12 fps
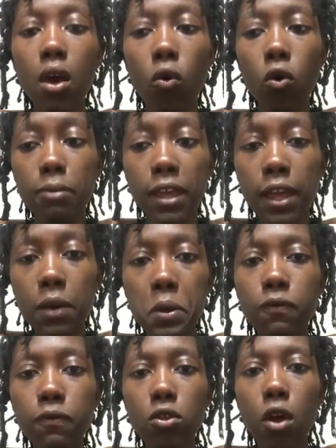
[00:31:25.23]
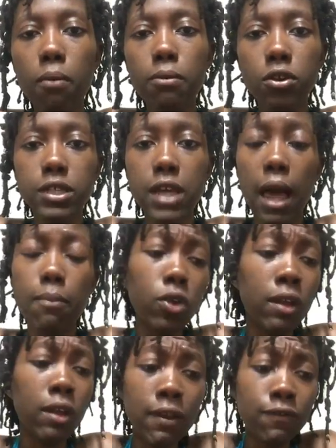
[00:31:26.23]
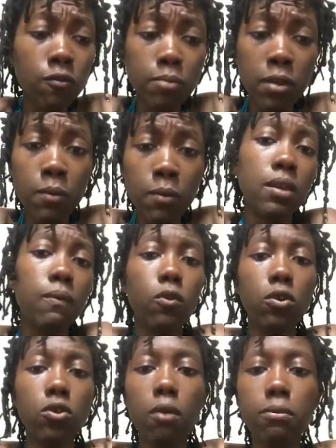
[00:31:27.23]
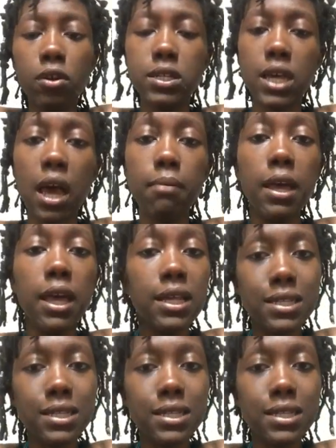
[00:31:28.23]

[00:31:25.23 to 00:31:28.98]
or being with for a long period of time, or even if you've been with them for a long period of time.